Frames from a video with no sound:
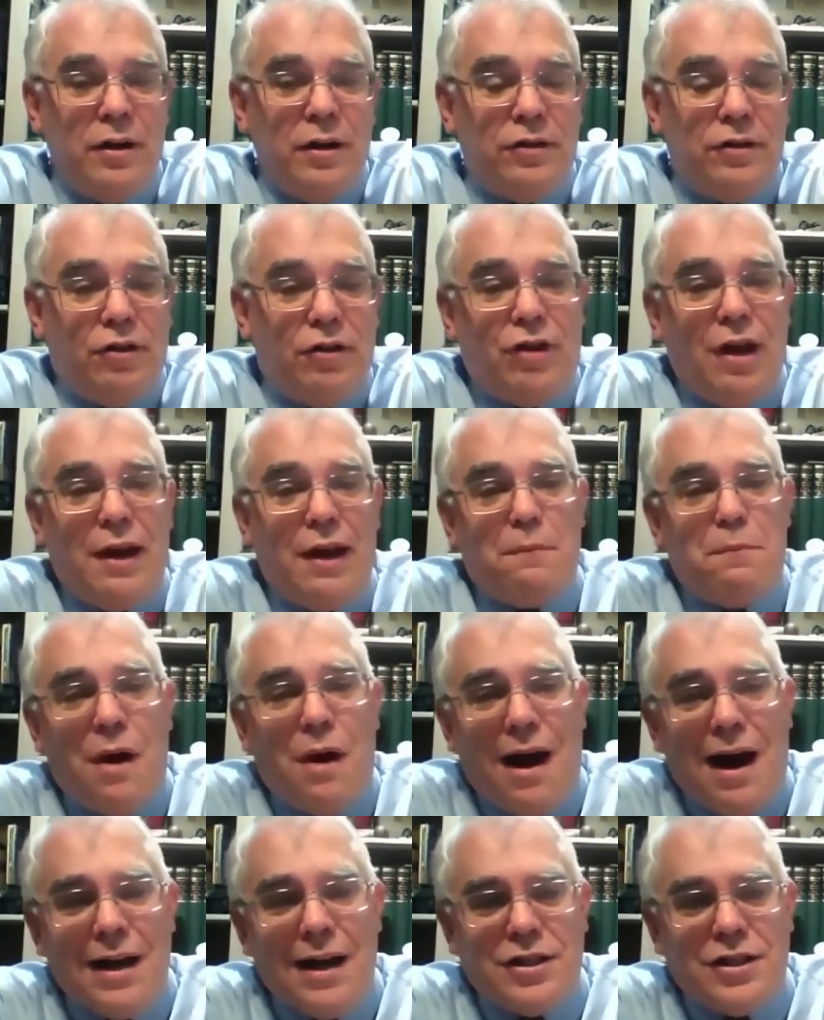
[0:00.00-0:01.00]
to take
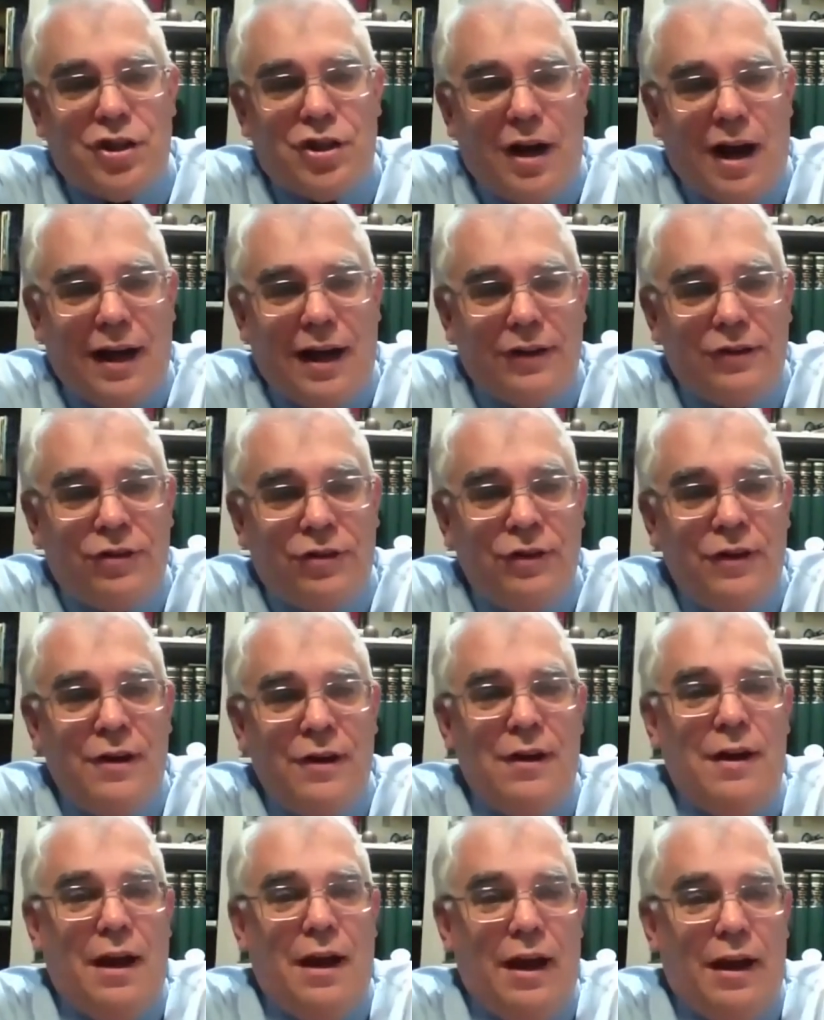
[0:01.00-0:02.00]
pot shots
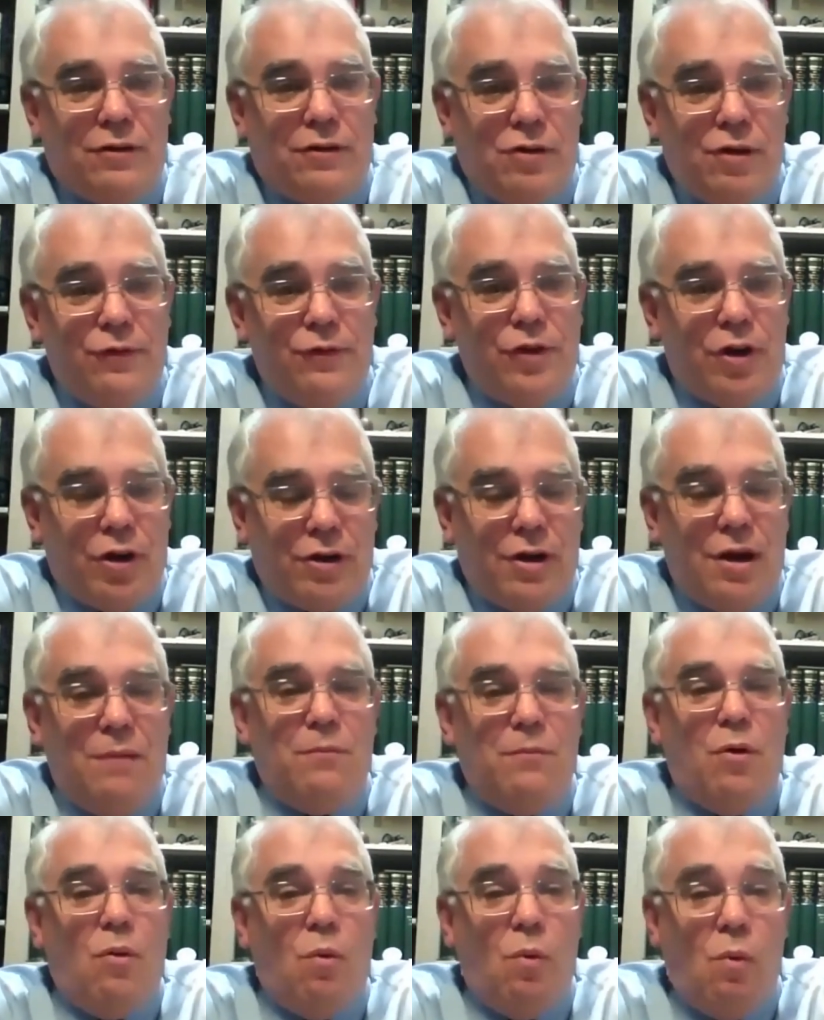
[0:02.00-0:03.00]
at Gouverneur
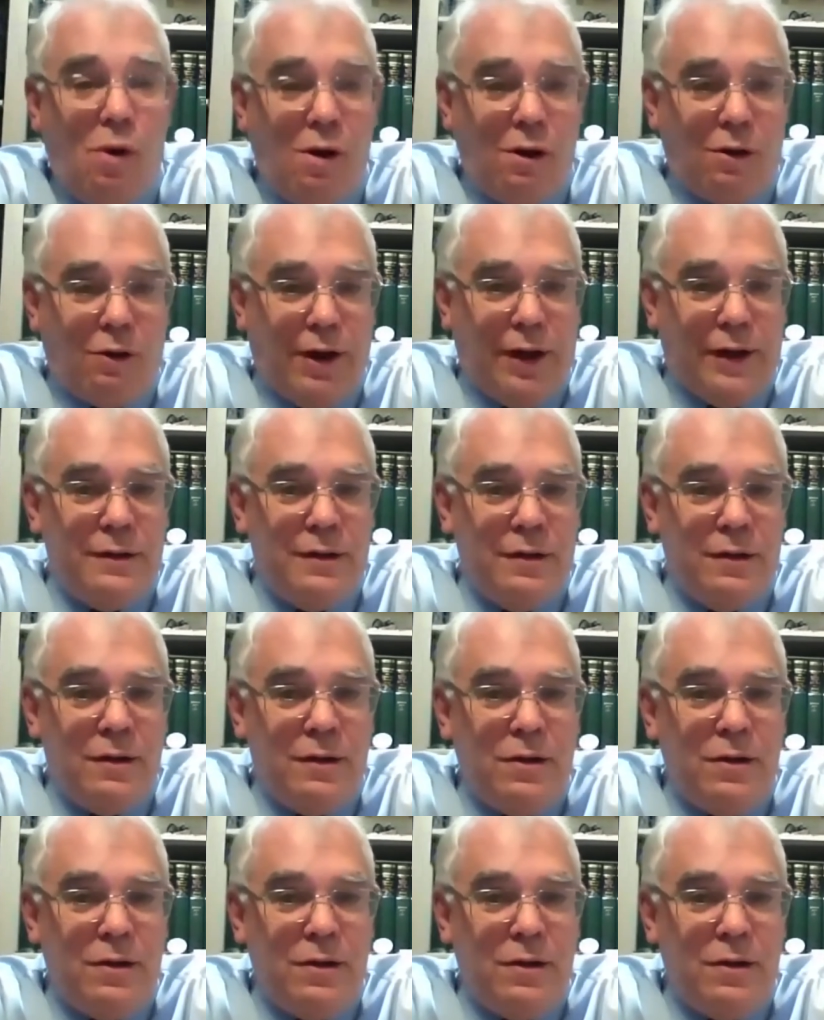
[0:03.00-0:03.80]
Kimball Warren,